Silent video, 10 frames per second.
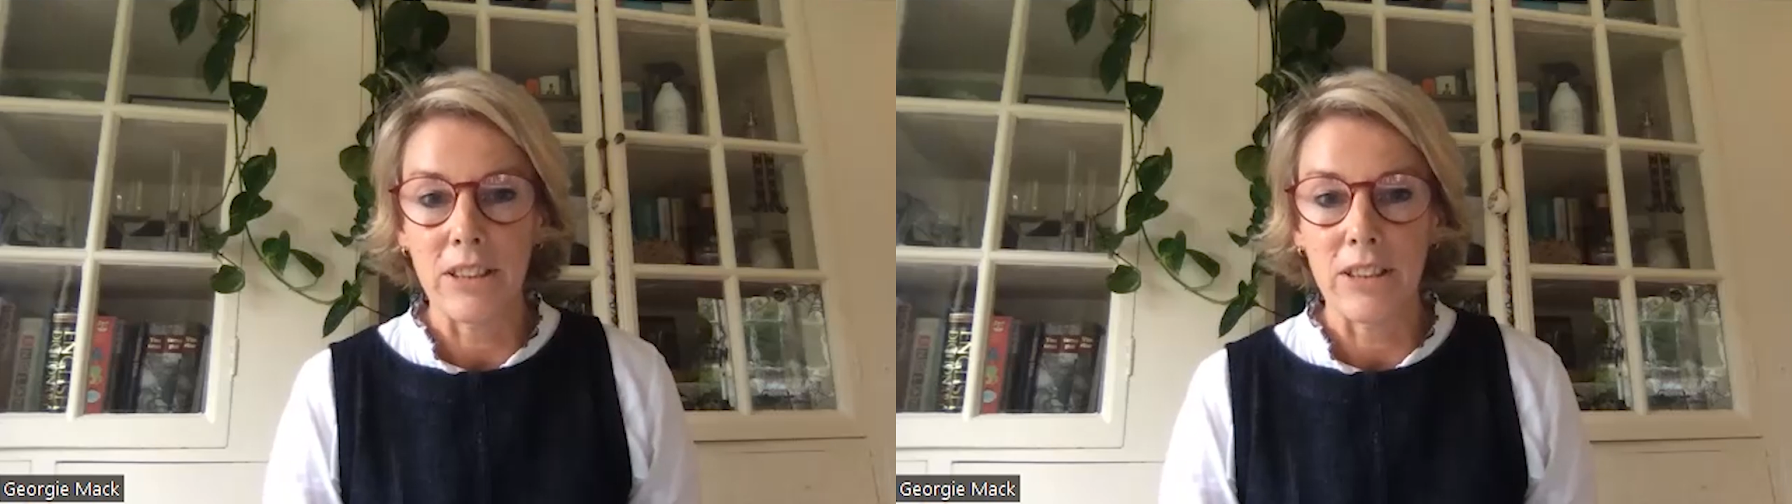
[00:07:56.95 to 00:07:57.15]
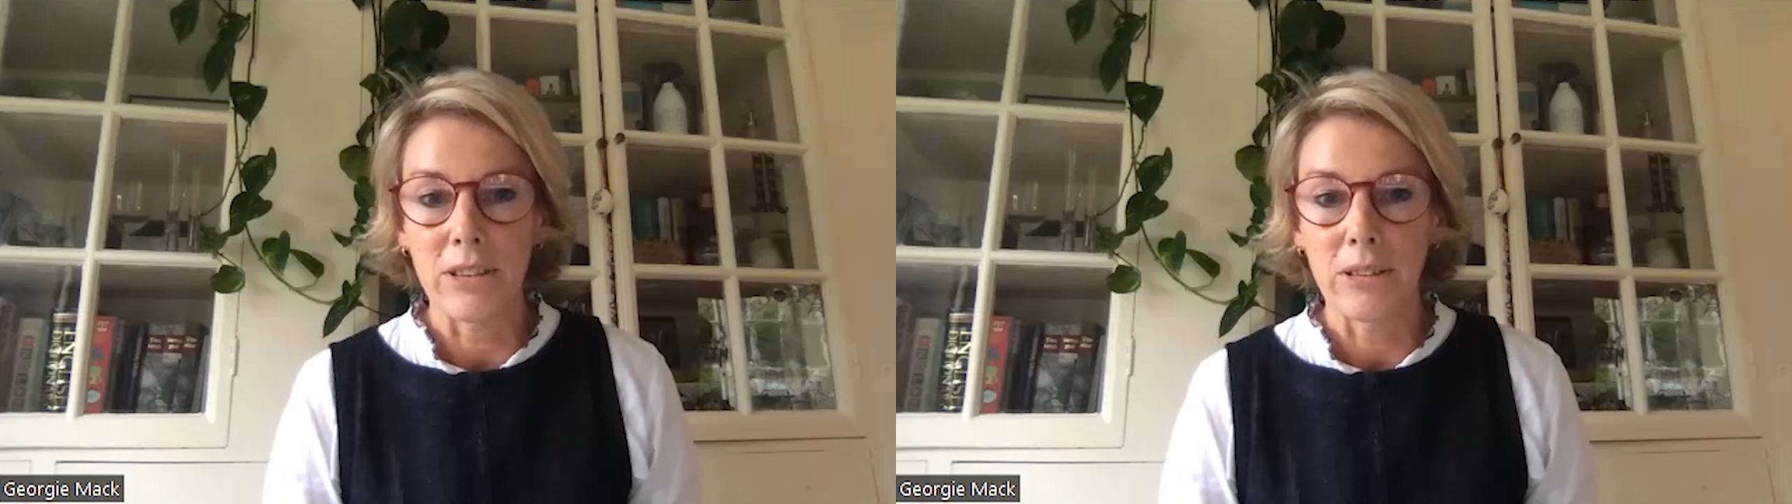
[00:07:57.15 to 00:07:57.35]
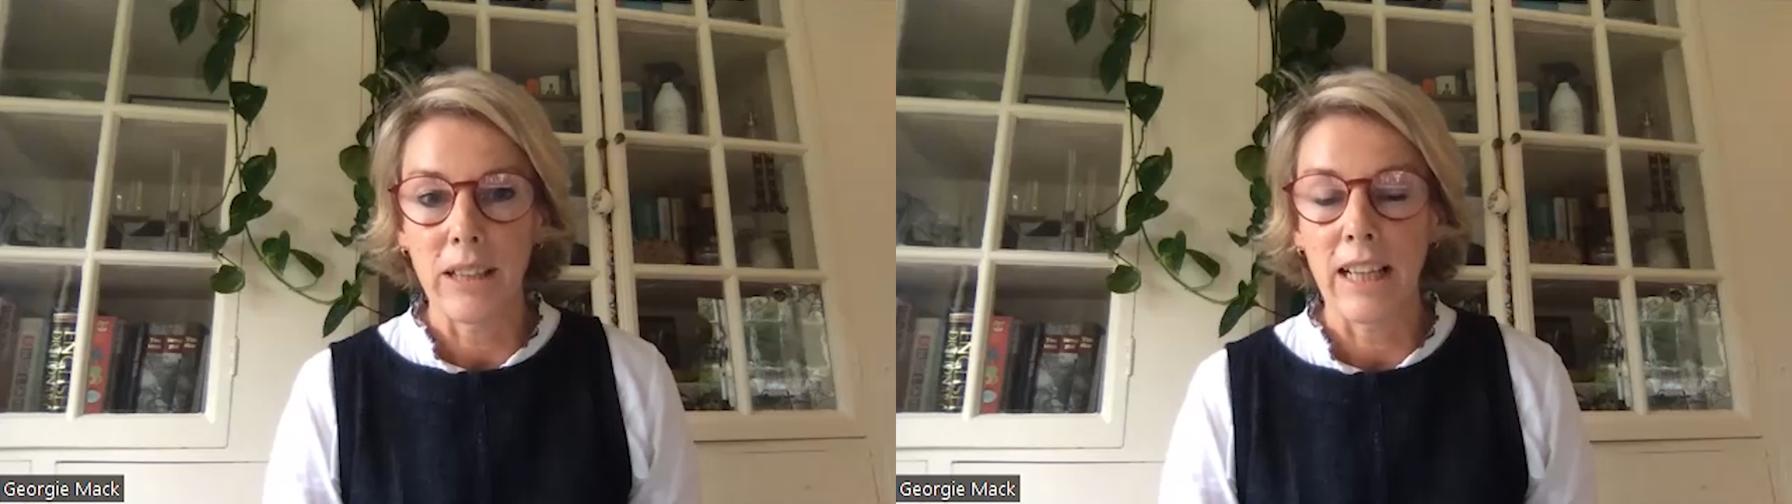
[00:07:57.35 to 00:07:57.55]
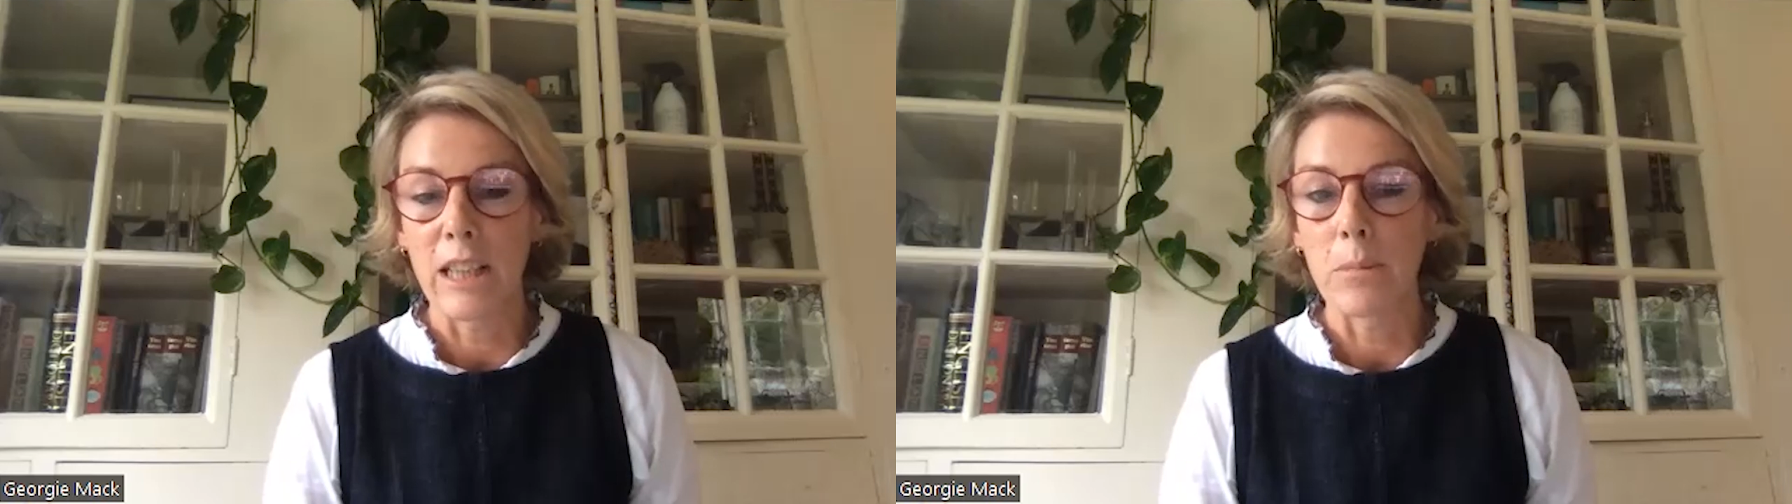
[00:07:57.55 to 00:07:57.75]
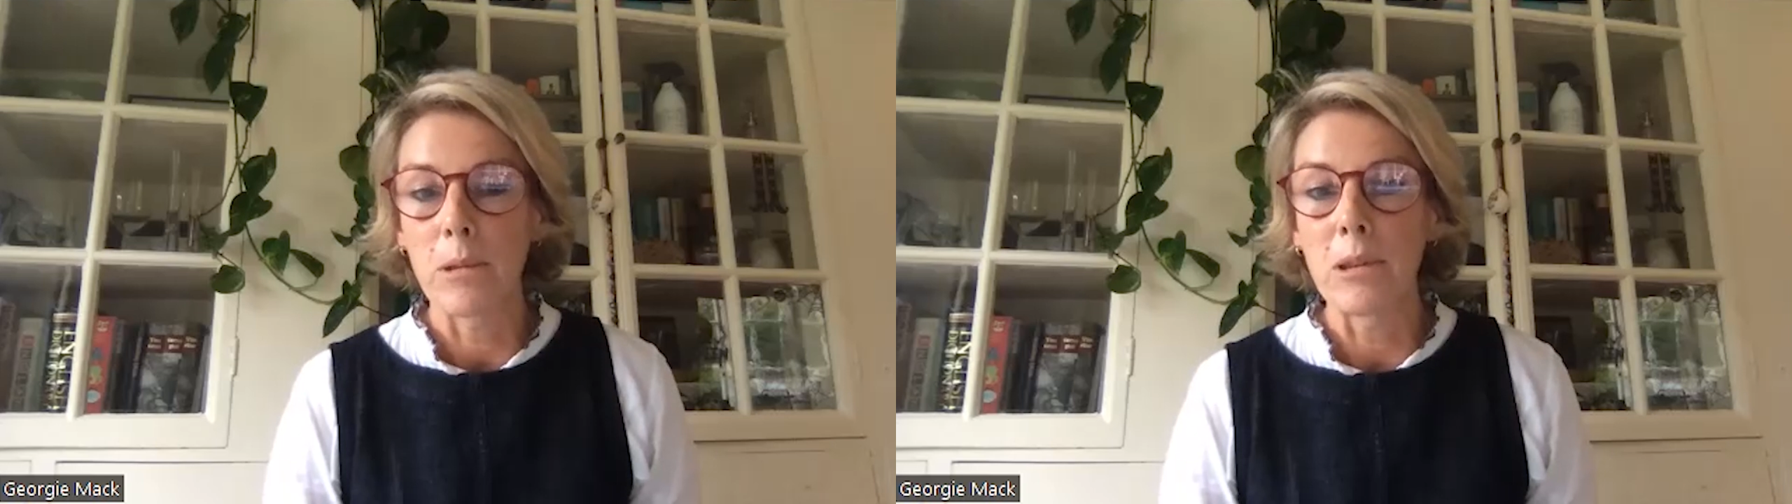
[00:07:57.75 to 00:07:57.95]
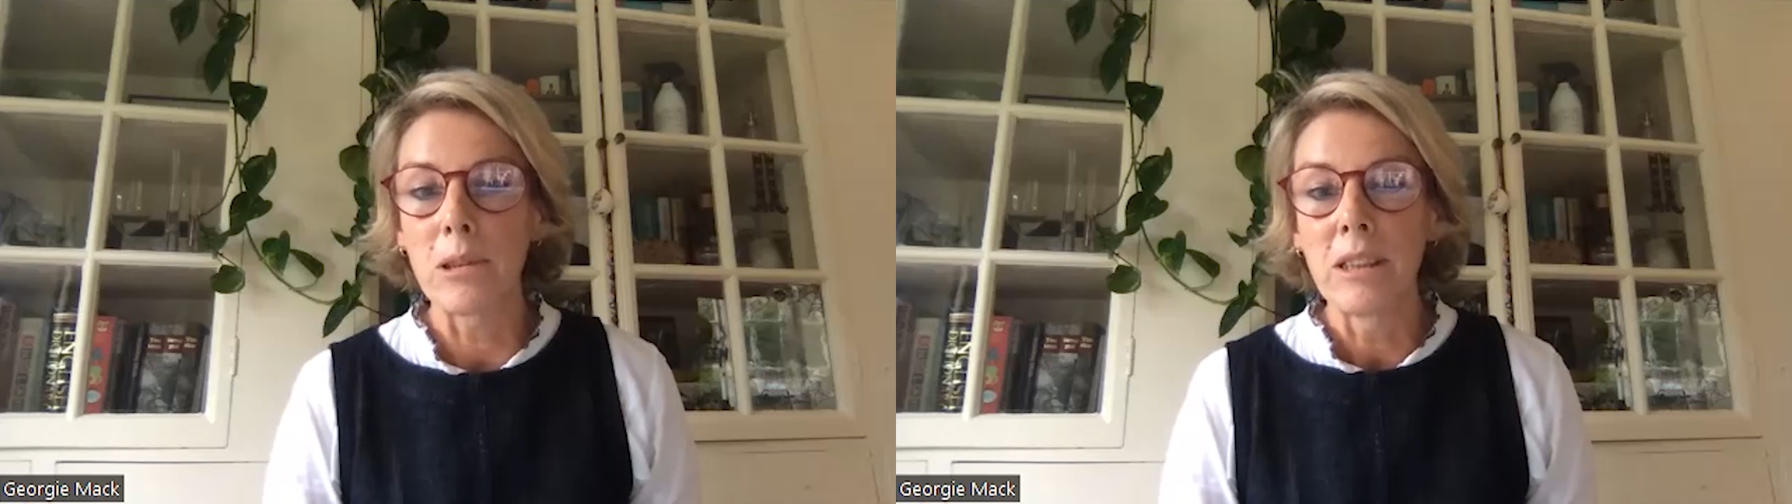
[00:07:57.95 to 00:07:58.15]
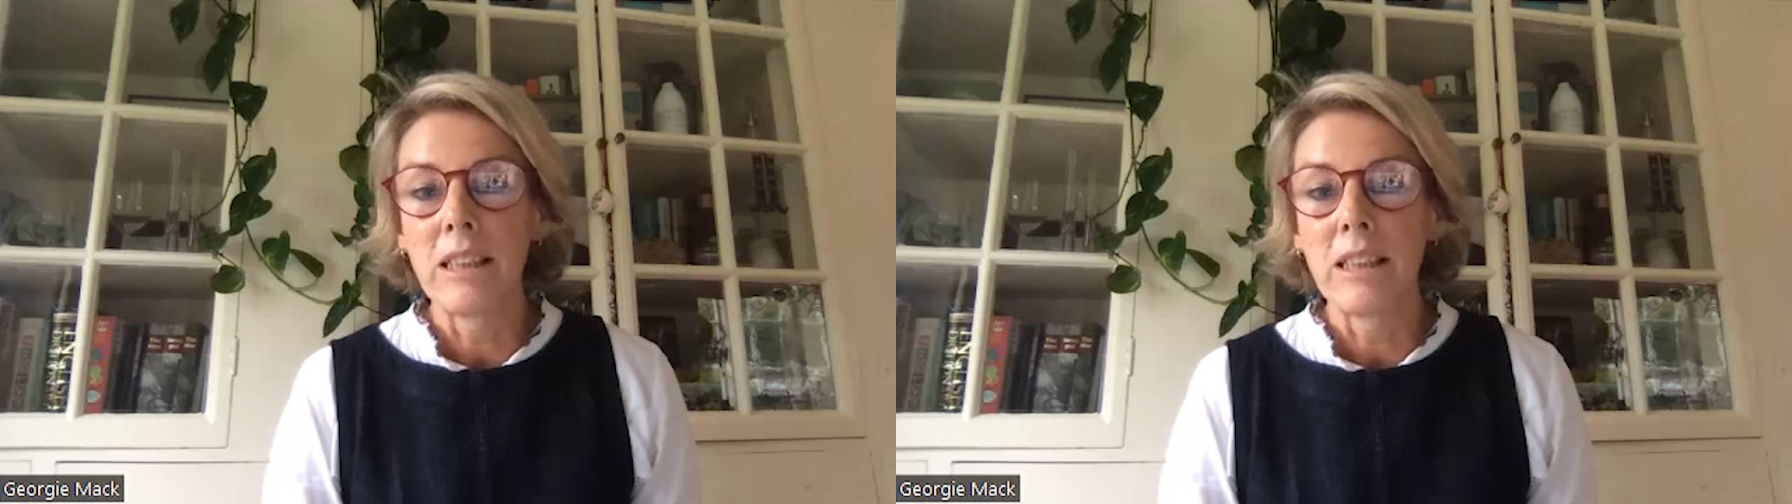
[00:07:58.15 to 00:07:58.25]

to anymore.